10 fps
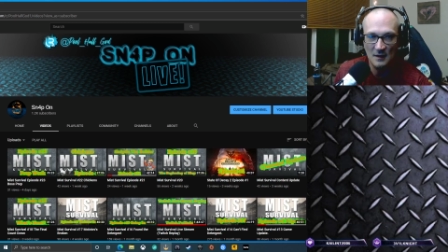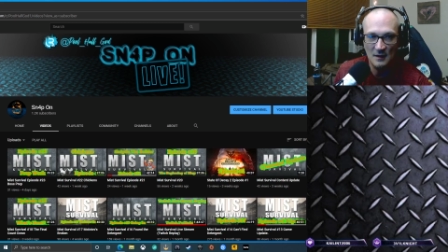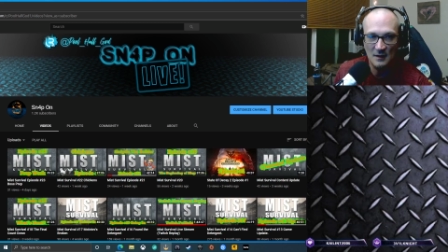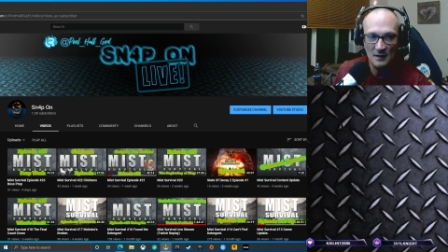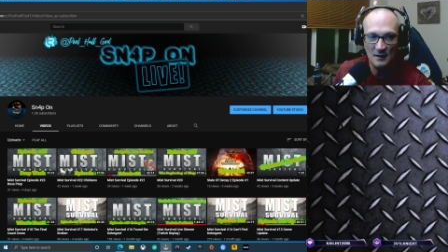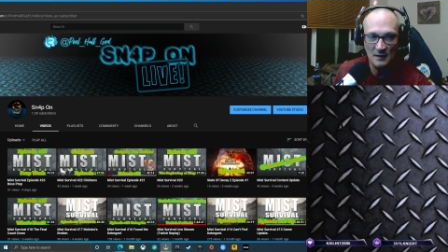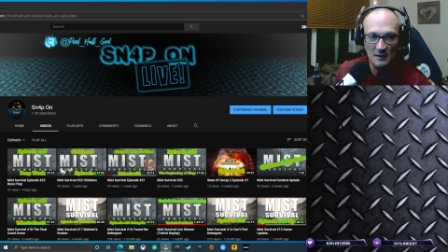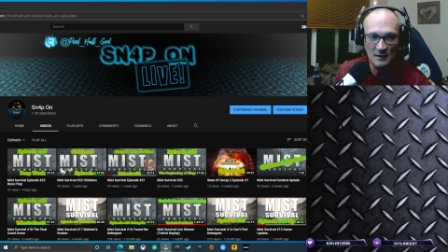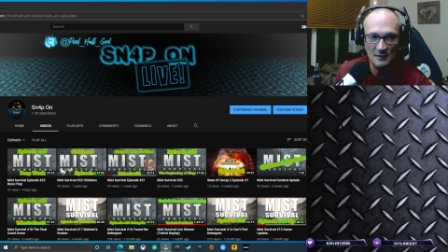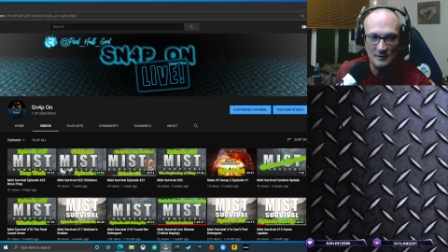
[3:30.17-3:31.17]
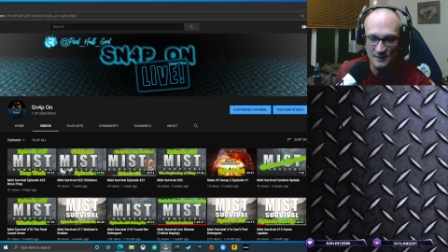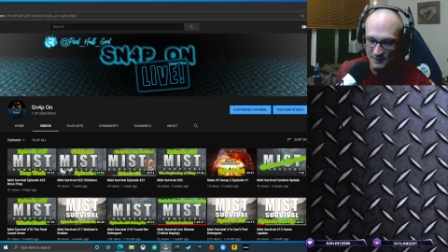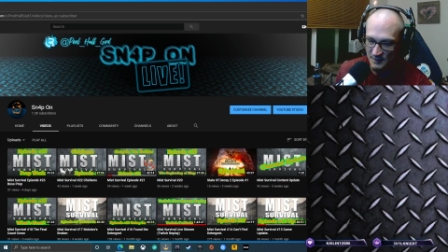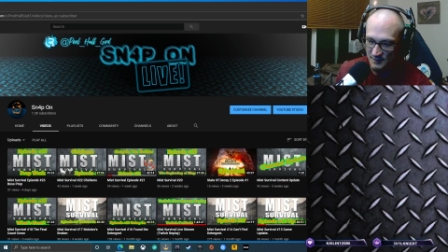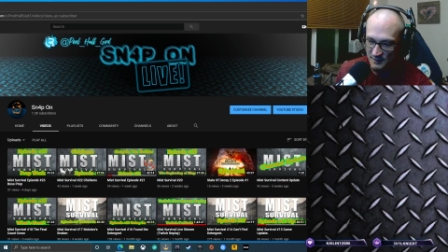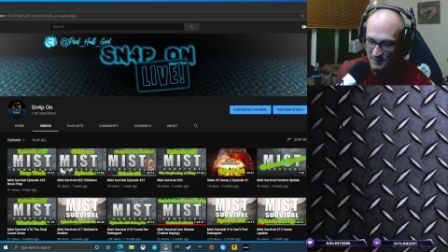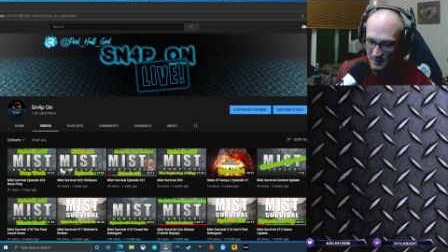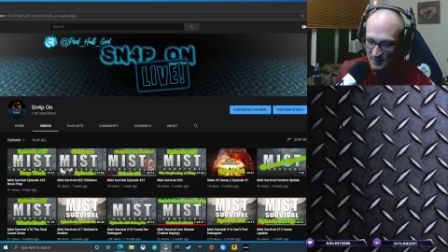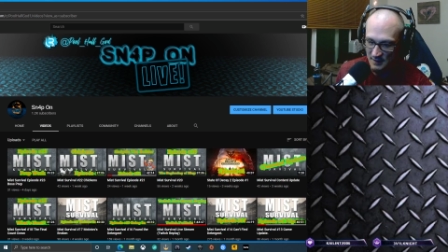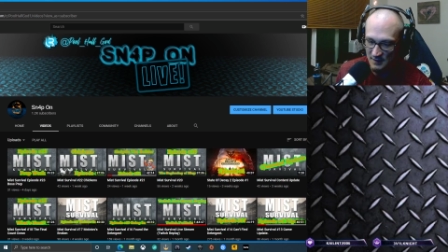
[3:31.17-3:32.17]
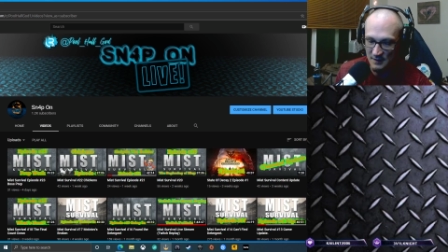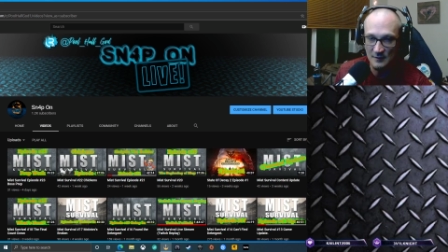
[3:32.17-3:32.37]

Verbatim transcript: Uh, what's it? Uh,